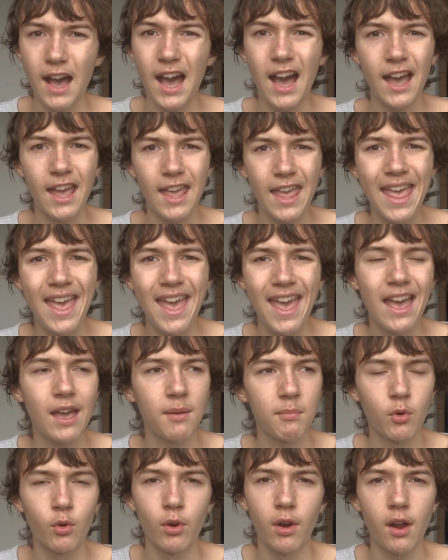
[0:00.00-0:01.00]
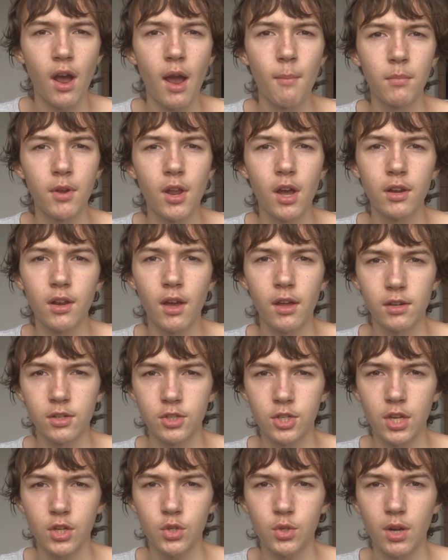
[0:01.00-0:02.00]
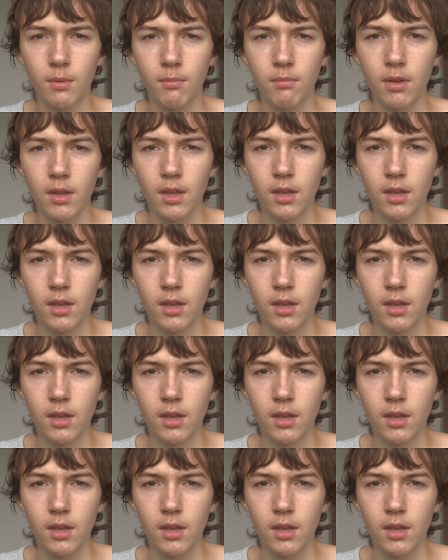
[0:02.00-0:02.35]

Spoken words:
I am or I'm not Donald J. Trump.